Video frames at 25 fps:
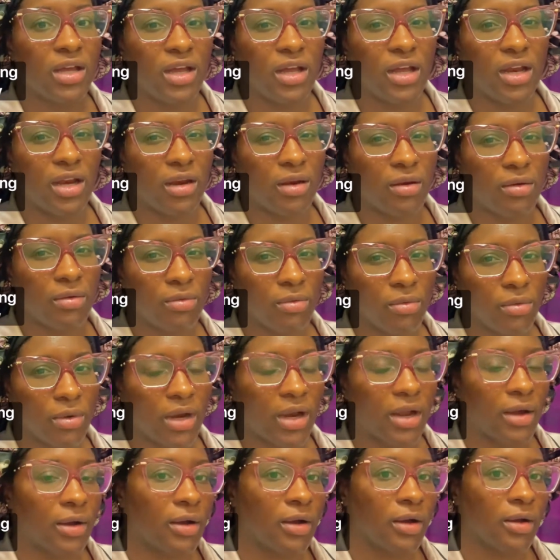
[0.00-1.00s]
and
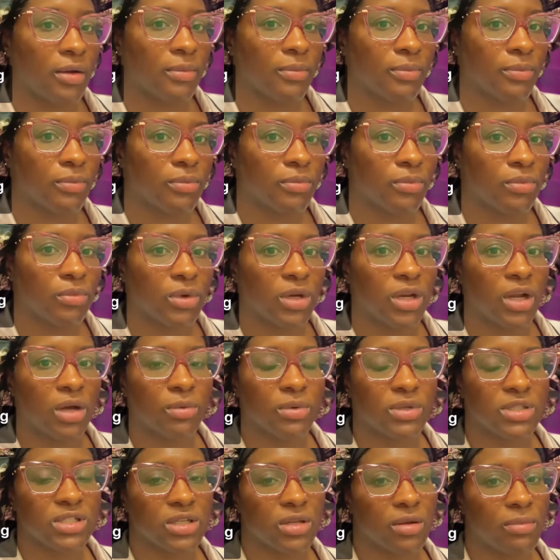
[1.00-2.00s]
I when I
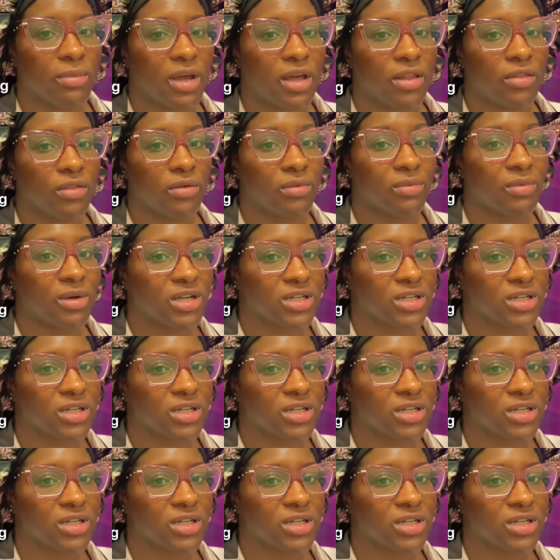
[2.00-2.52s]
went to the bathroom,